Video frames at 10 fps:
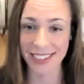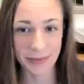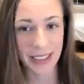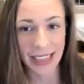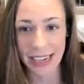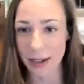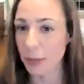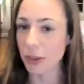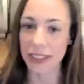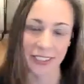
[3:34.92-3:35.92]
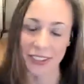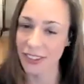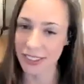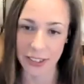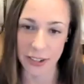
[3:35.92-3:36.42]
like a bully
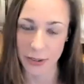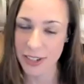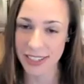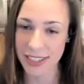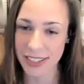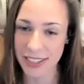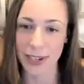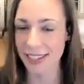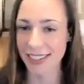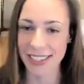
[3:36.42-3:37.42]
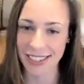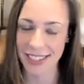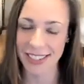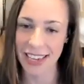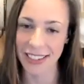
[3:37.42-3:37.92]
or to say racist and
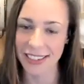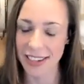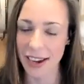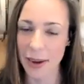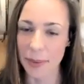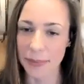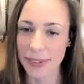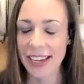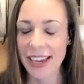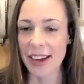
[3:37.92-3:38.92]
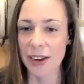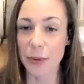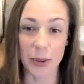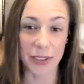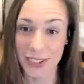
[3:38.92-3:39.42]
sexist things
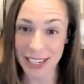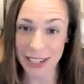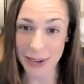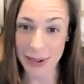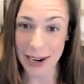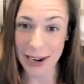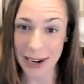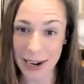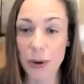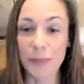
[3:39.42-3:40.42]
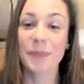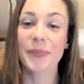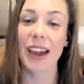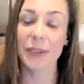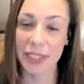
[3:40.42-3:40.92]
from what they're seeing around them? So
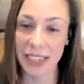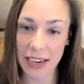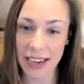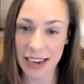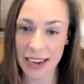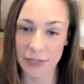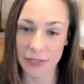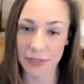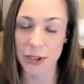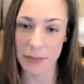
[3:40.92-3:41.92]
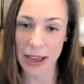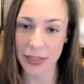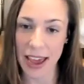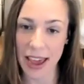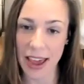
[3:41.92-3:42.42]
I really got kind of concerned
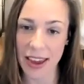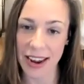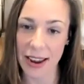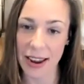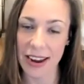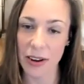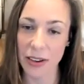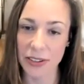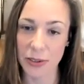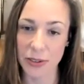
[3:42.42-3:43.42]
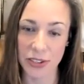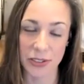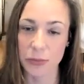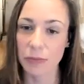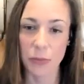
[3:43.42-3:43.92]
about that, and I also just
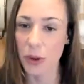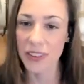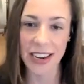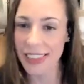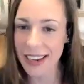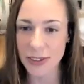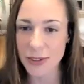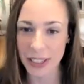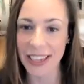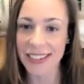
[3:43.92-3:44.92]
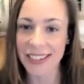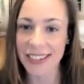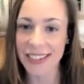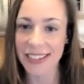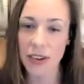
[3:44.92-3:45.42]
more than anything else realized like I
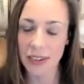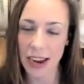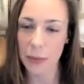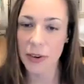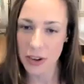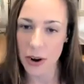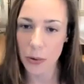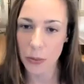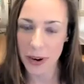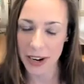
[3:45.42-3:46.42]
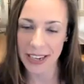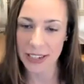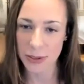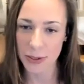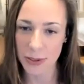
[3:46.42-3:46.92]
want to know what I can
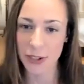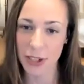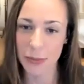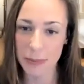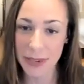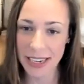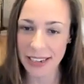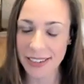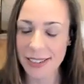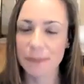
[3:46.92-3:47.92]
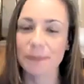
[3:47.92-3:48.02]
do to raise good human beings.